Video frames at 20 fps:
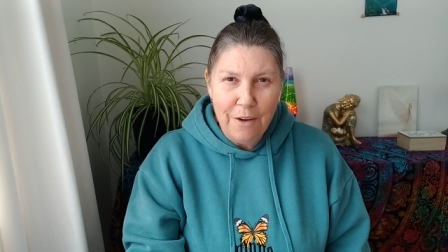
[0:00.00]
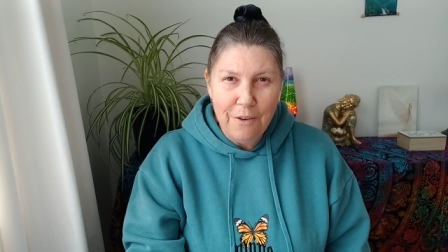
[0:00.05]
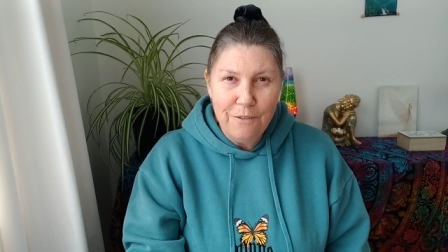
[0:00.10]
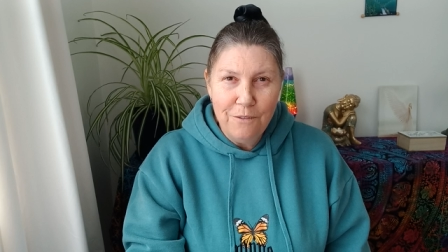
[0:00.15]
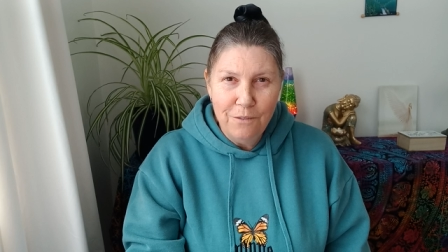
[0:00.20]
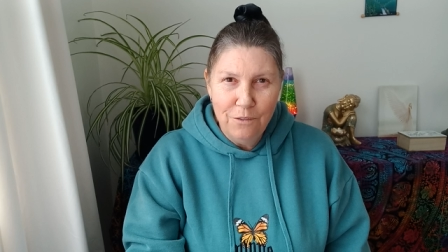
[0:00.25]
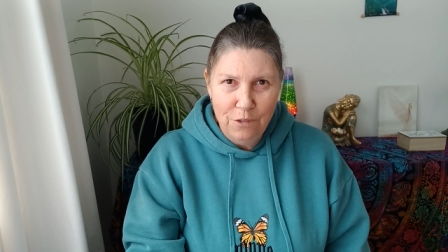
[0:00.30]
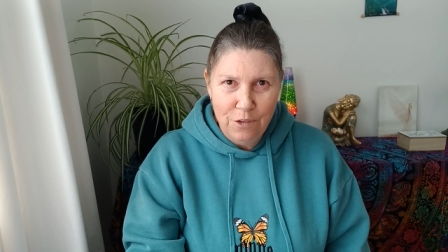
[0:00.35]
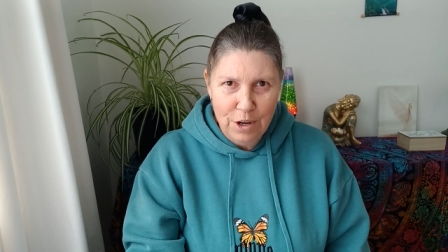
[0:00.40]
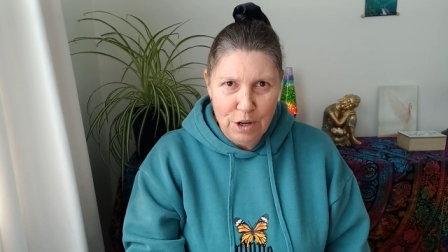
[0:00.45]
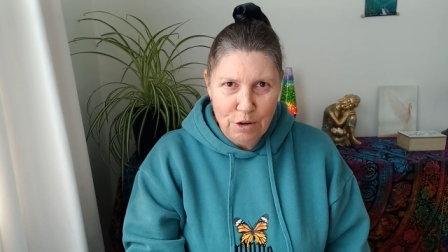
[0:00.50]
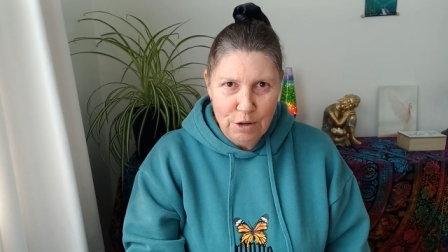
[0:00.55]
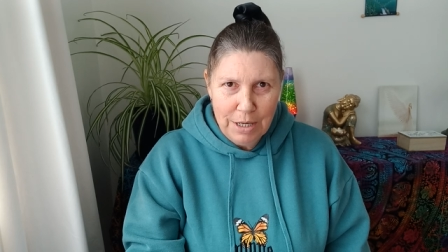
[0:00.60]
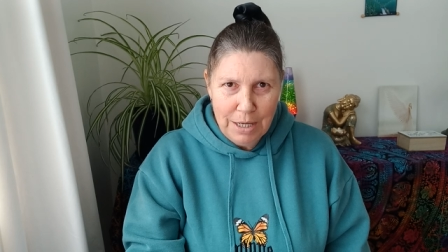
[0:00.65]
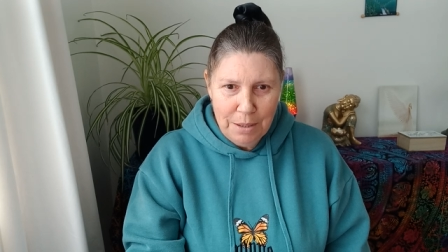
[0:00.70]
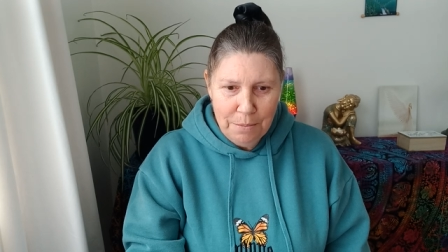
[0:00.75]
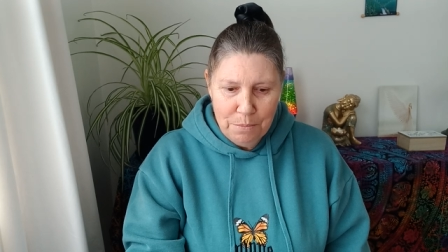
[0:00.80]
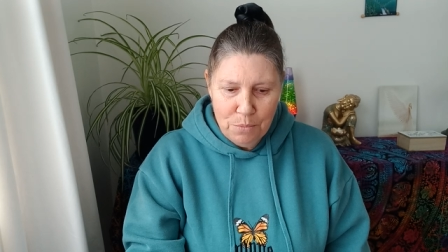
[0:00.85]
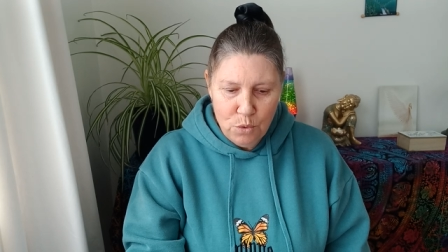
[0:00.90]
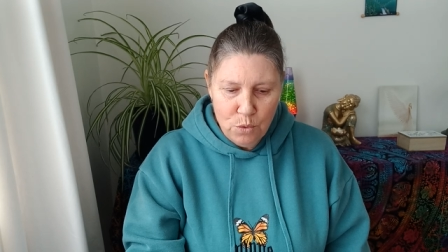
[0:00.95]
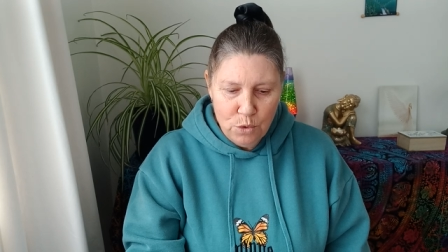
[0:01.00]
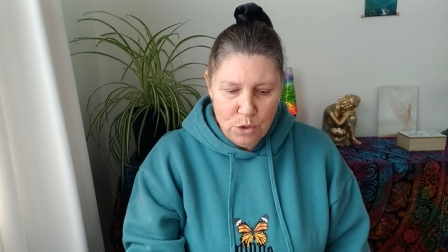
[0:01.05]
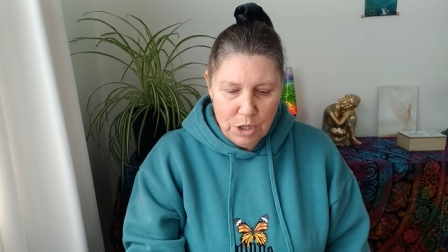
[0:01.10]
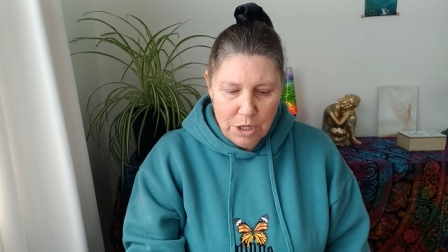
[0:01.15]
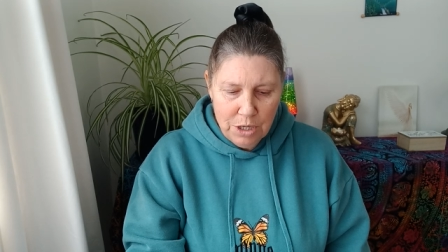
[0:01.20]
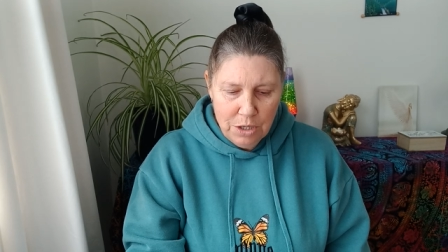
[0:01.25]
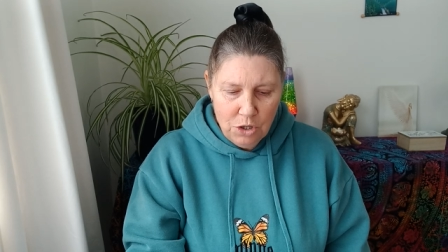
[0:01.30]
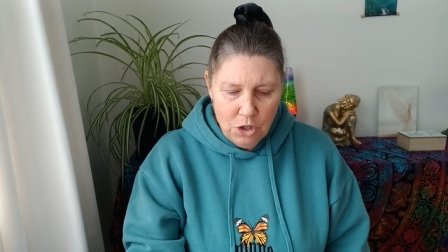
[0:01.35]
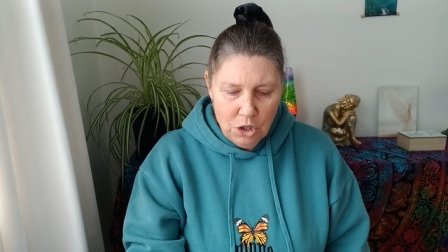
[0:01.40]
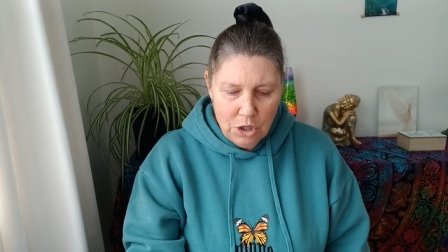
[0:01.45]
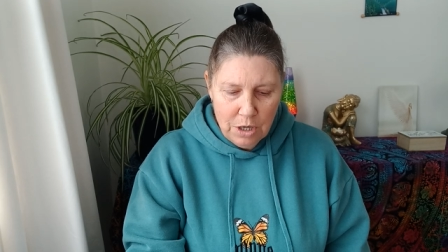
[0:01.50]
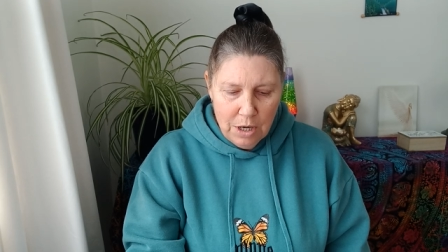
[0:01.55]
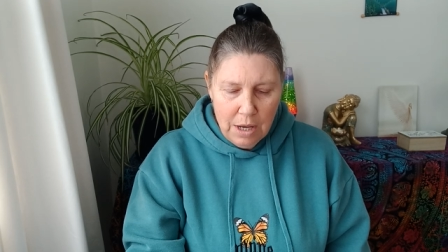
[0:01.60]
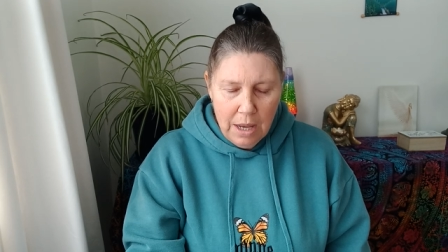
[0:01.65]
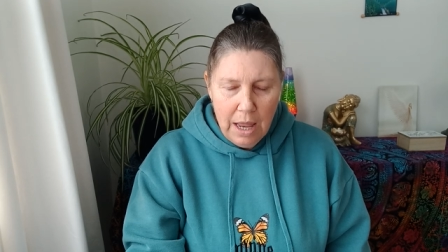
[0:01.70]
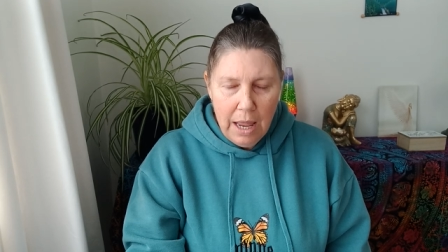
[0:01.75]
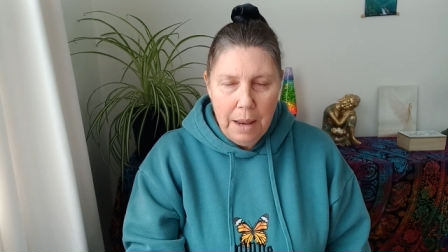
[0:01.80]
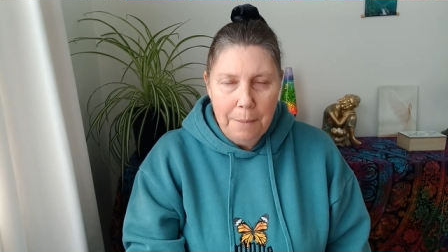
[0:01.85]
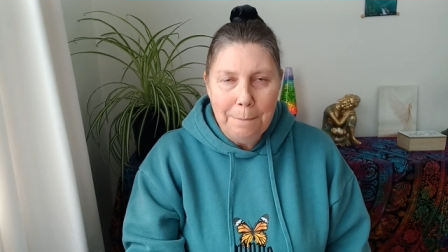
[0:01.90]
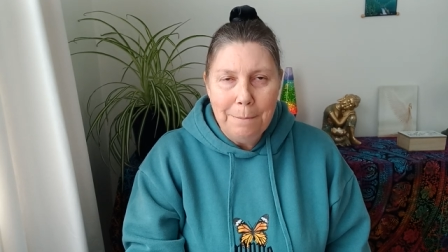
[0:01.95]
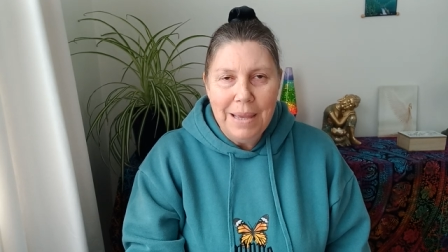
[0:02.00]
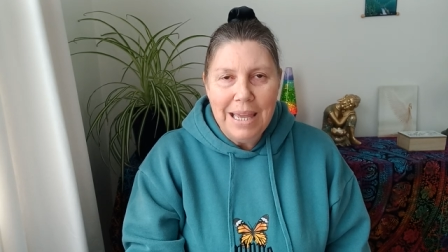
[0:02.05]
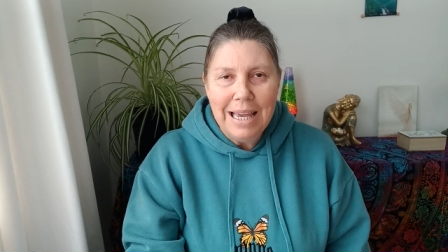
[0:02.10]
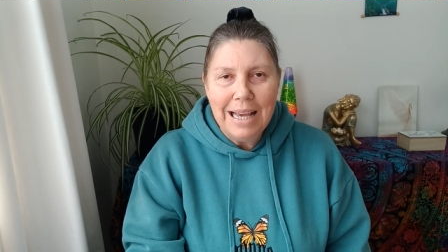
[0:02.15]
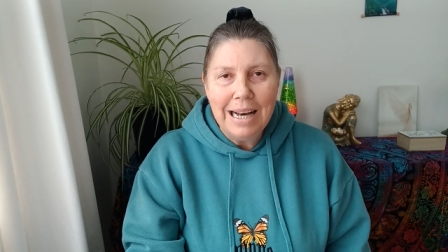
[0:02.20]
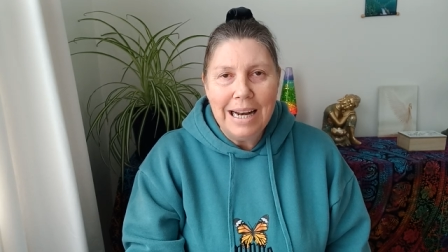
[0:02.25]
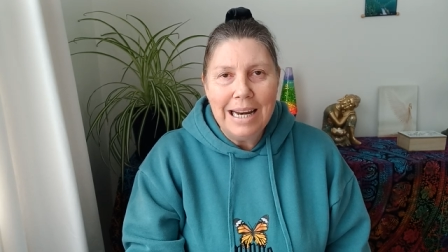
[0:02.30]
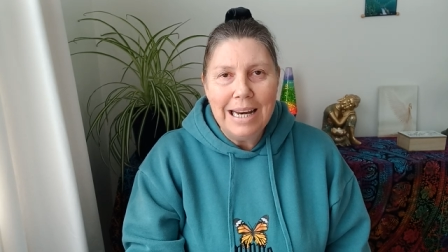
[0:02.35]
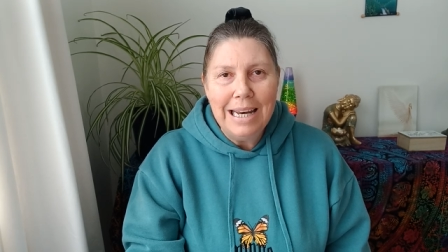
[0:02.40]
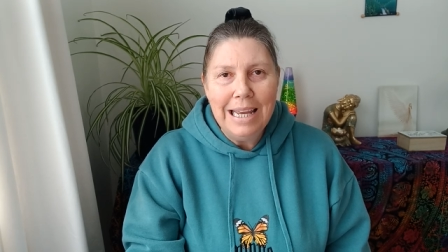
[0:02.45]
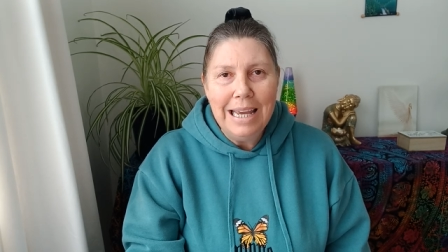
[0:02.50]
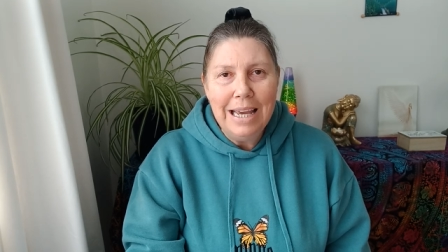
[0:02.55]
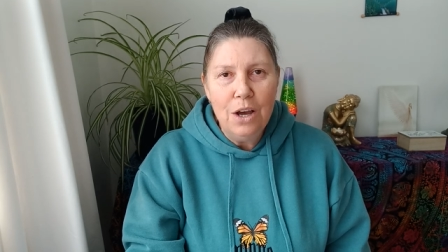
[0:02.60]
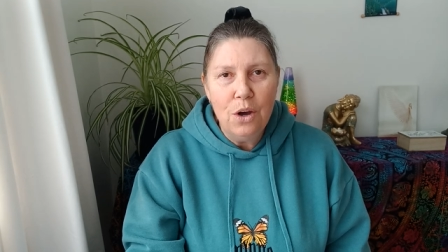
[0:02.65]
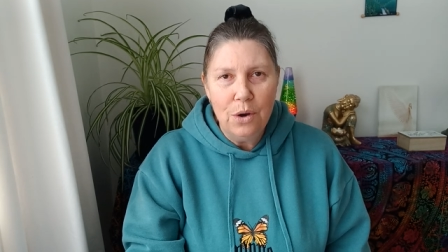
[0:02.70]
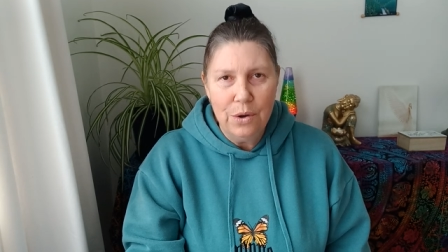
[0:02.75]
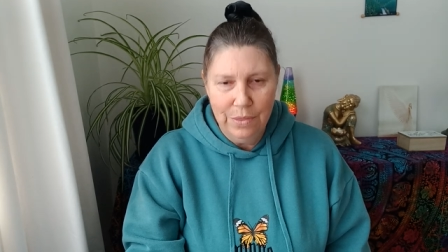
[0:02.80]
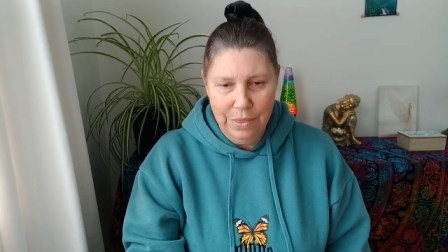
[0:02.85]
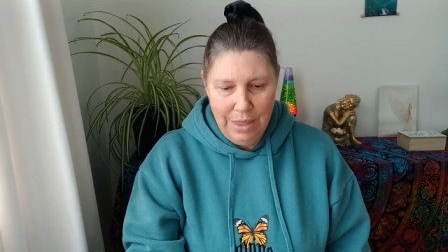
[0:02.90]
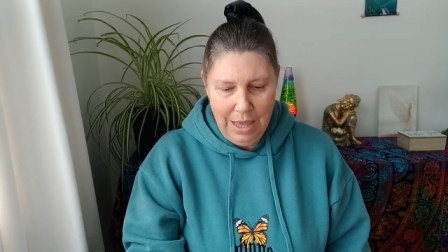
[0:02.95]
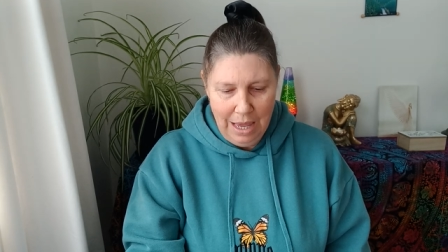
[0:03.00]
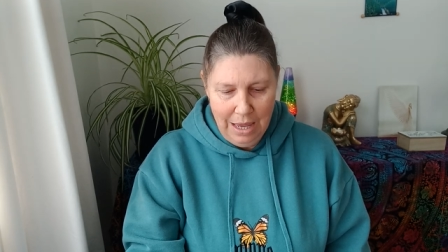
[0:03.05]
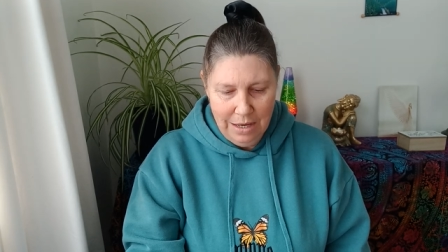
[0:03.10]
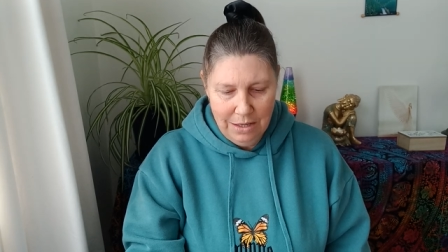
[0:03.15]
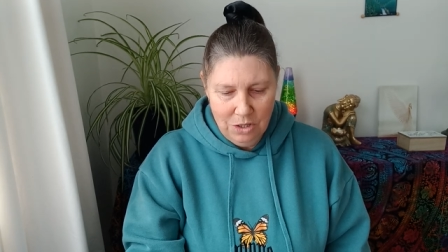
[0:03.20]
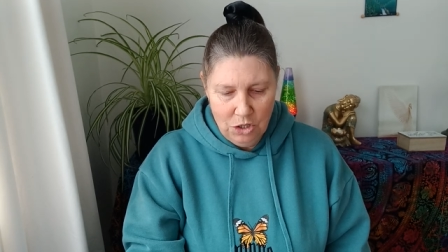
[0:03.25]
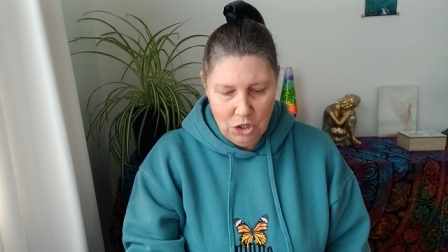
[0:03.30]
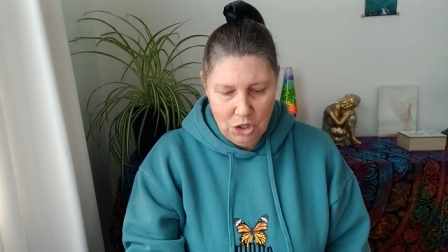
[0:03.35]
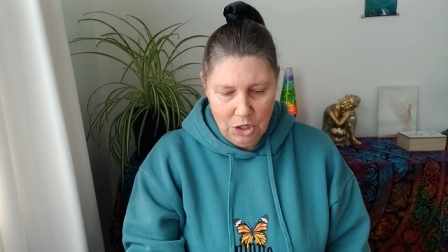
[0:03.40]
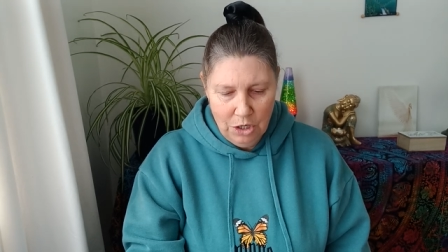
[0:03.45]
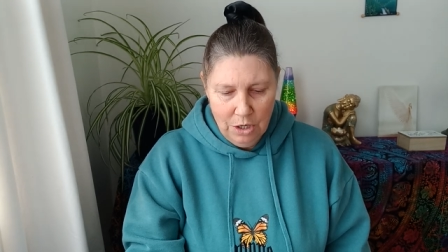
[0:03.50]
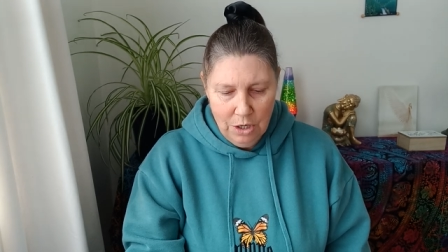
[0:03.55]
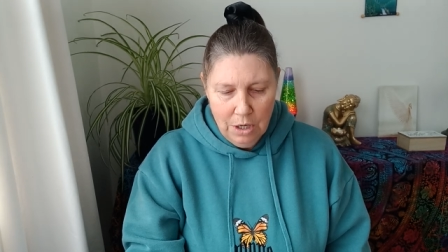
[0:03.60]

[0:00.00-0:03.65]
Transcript: very important. And be clear on that.